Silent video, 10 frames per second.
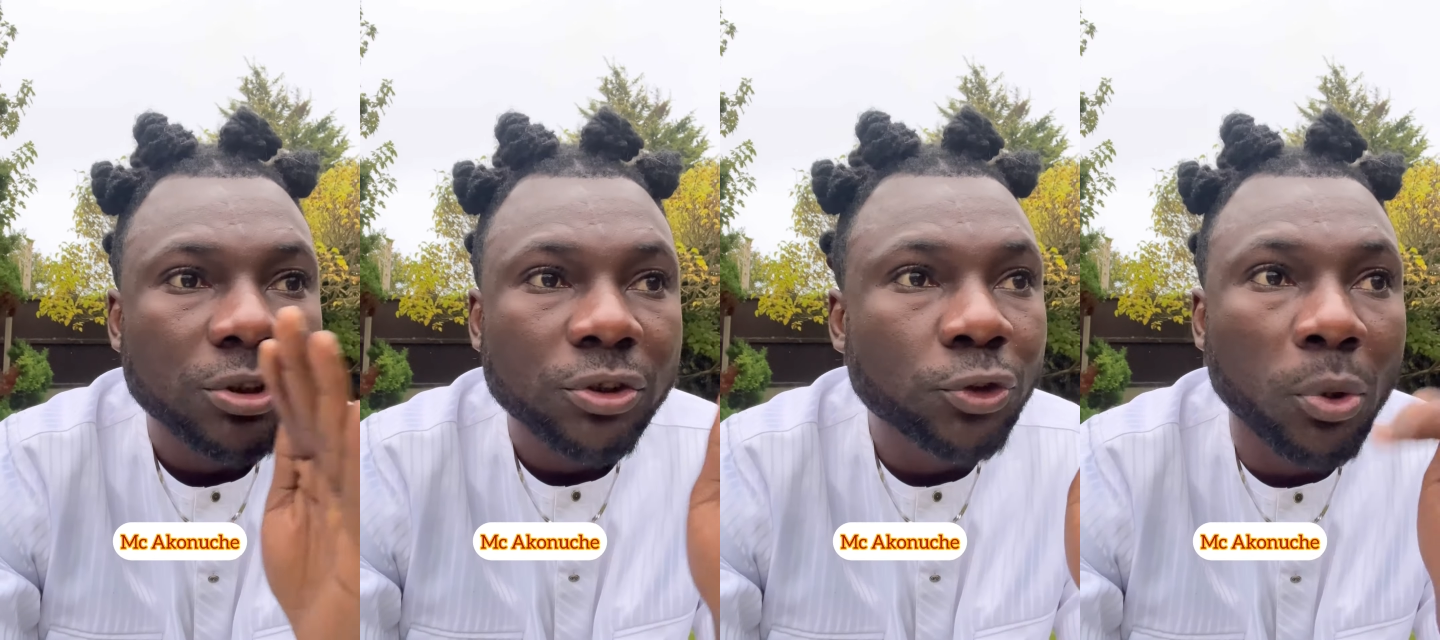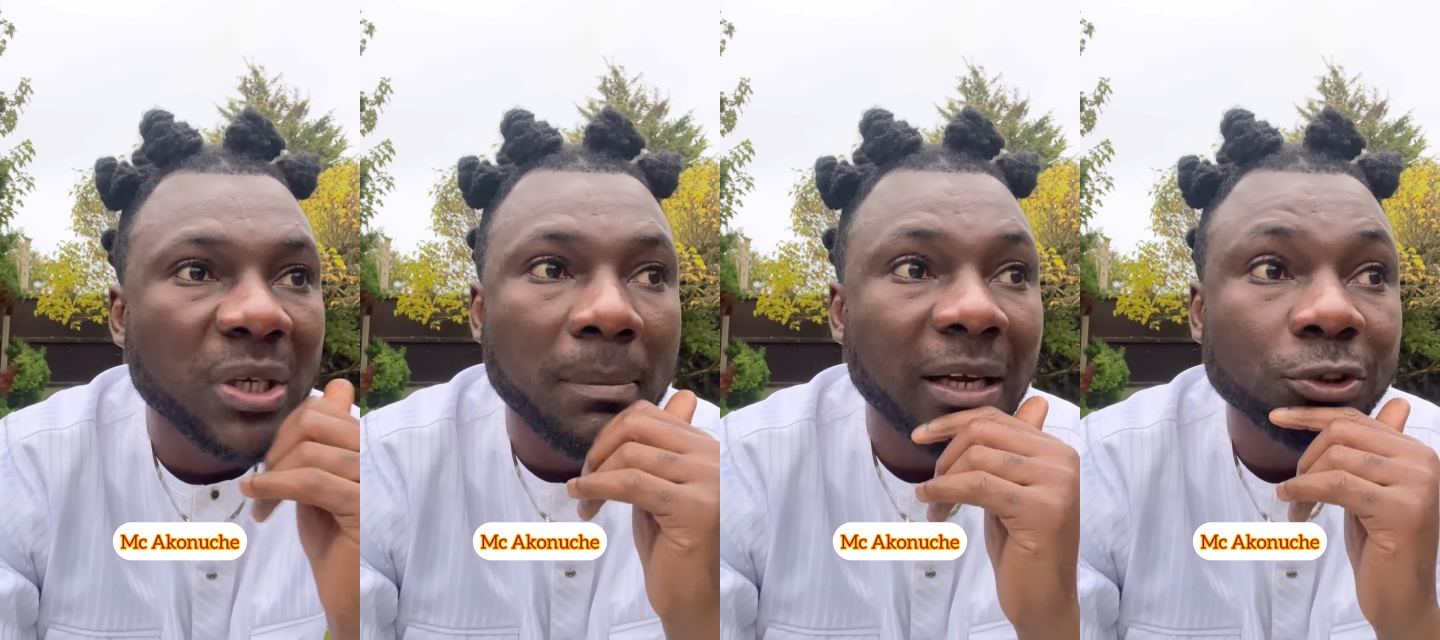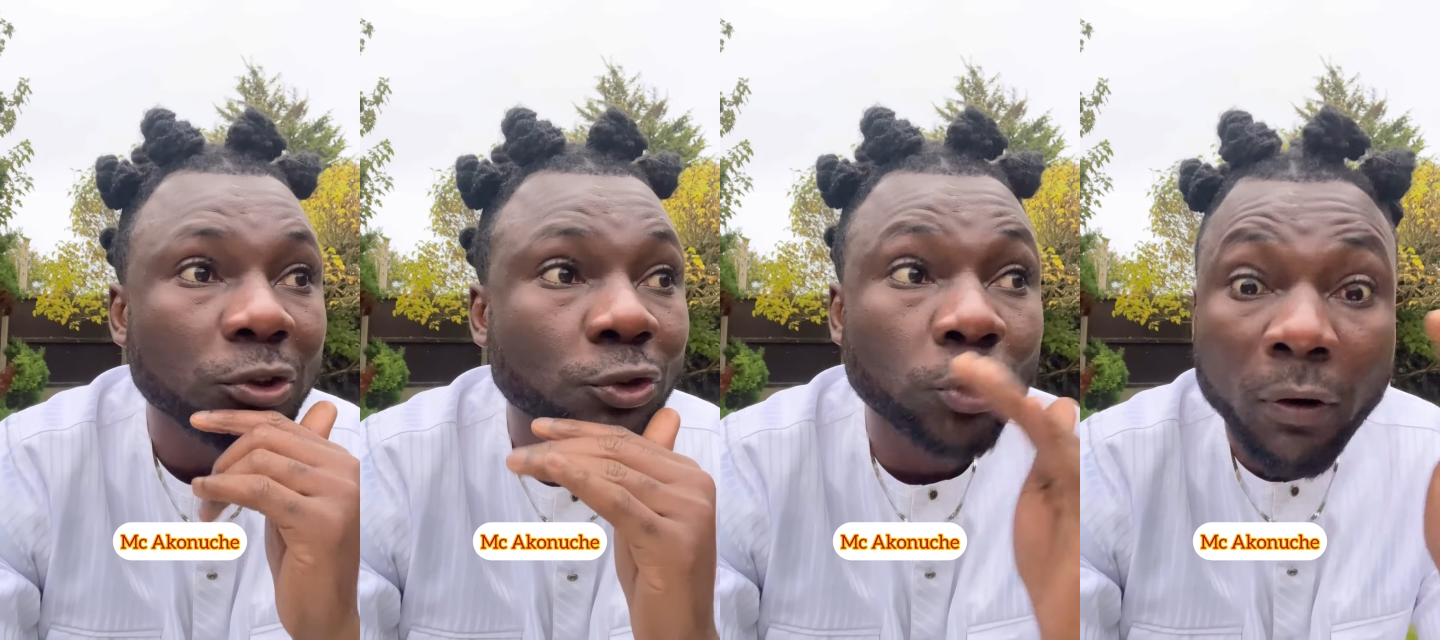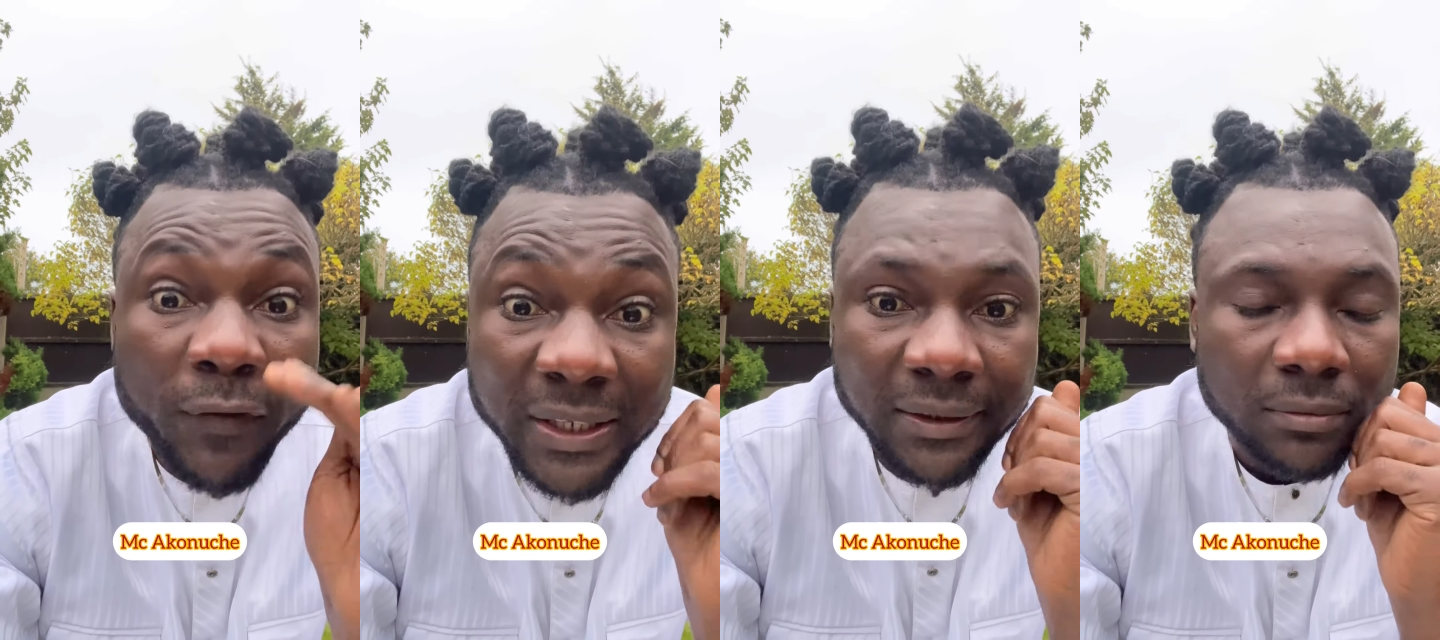So the man just drove
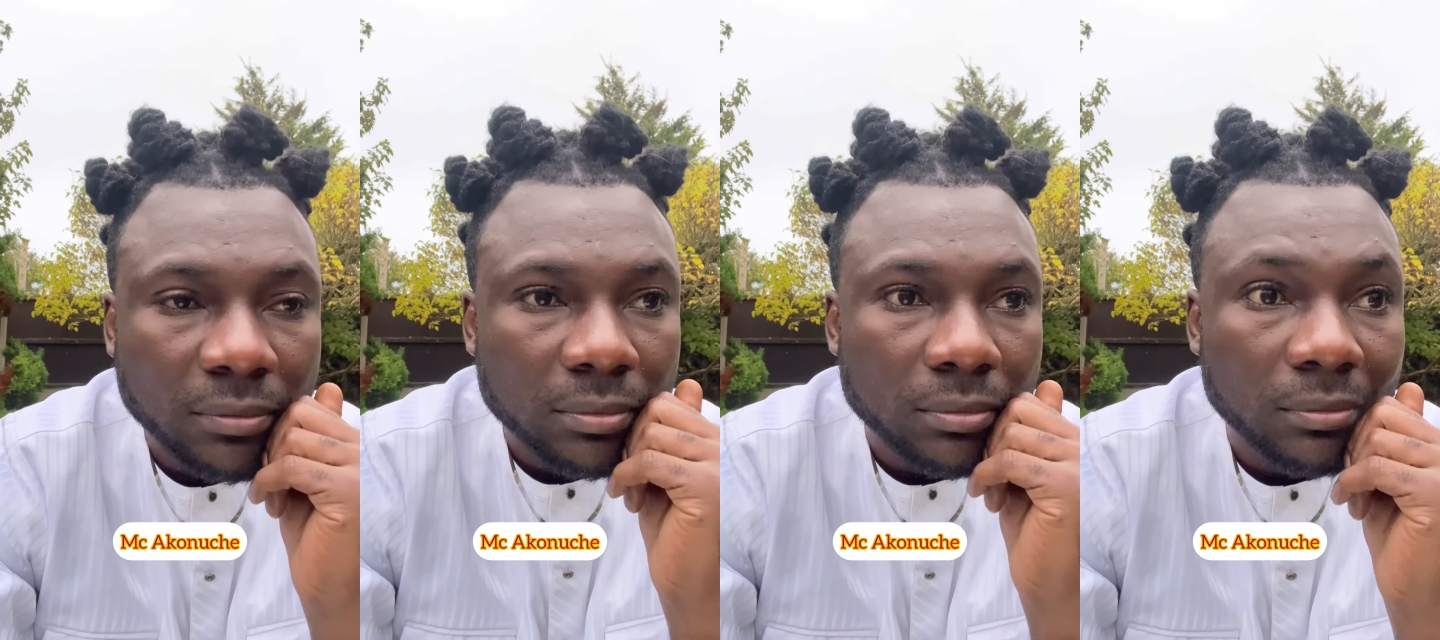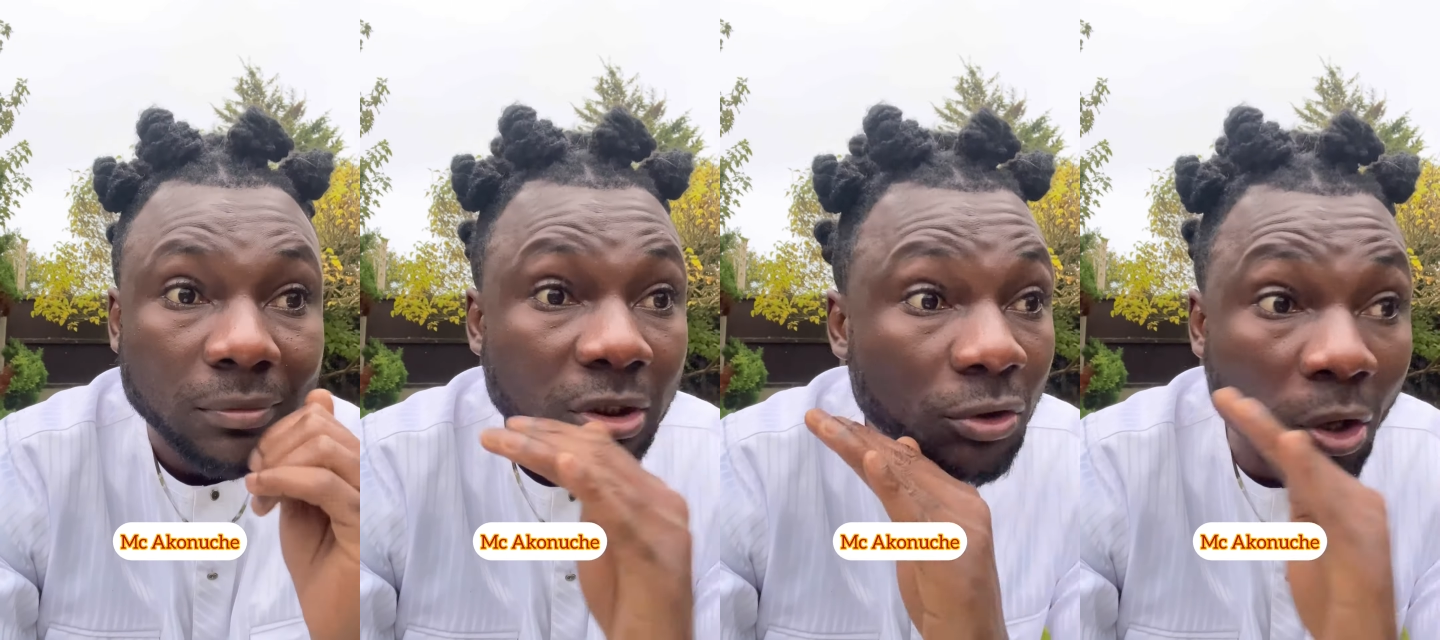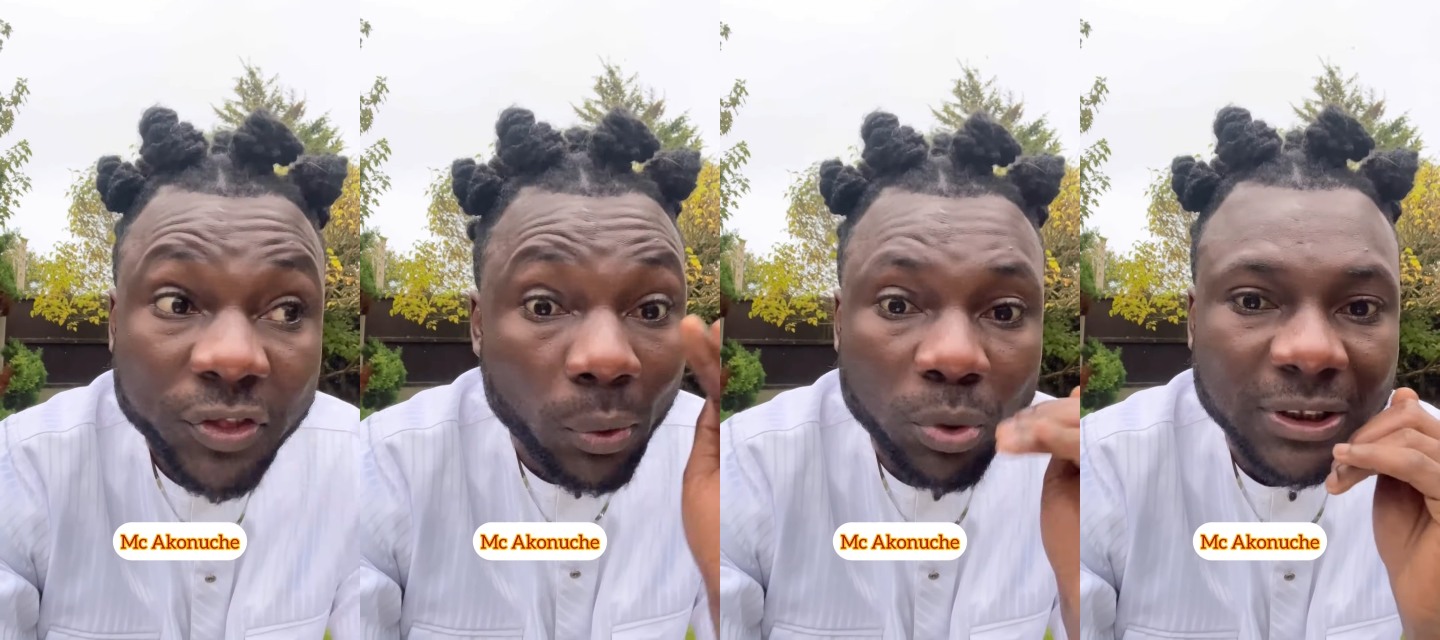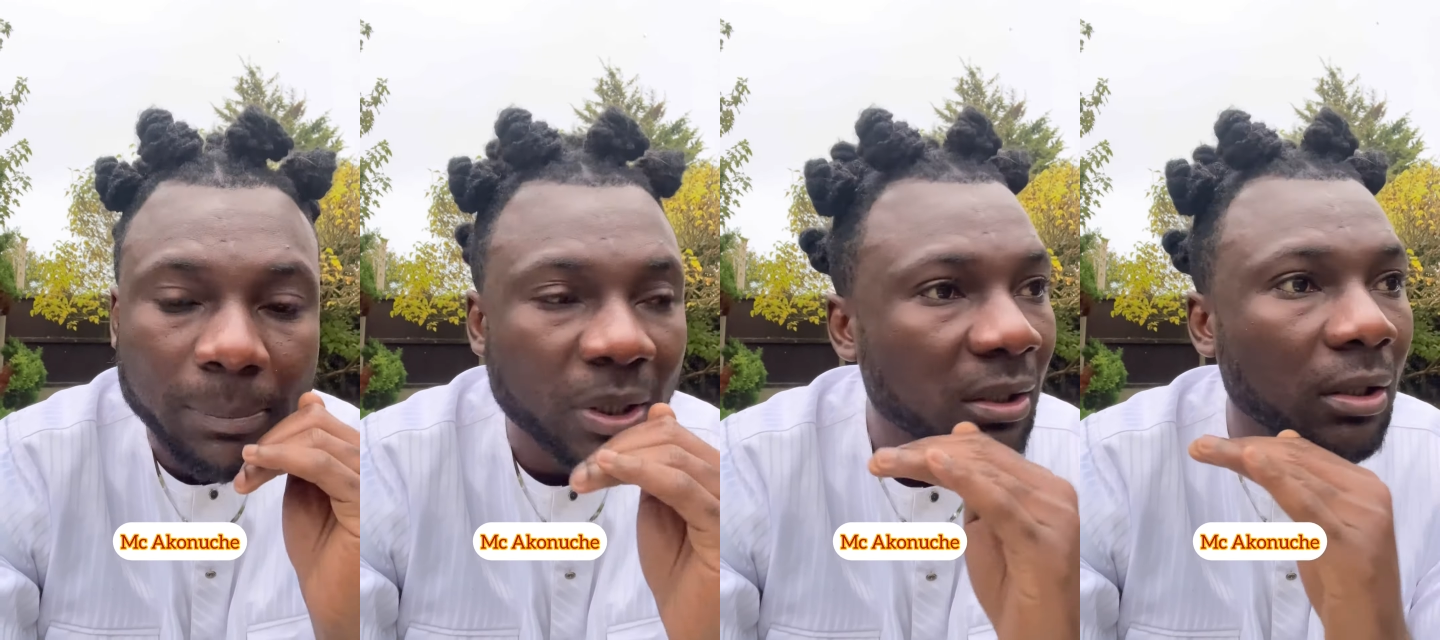in. Nothing was
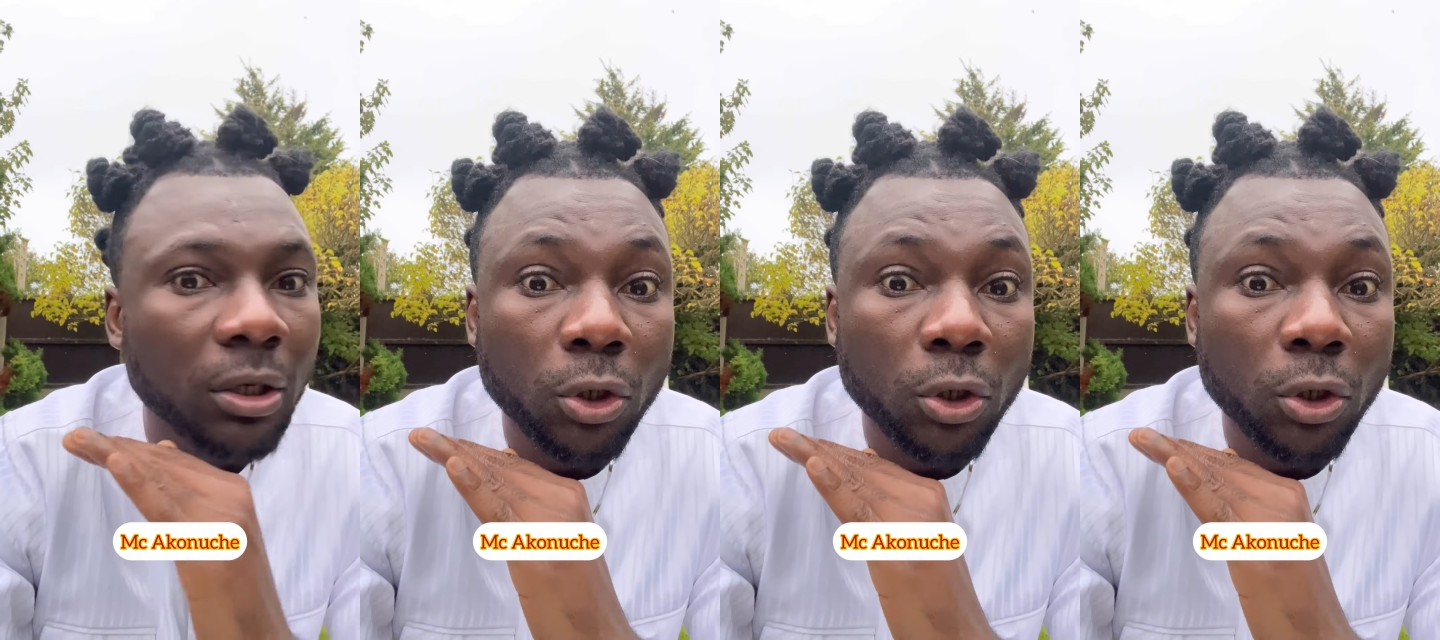happening.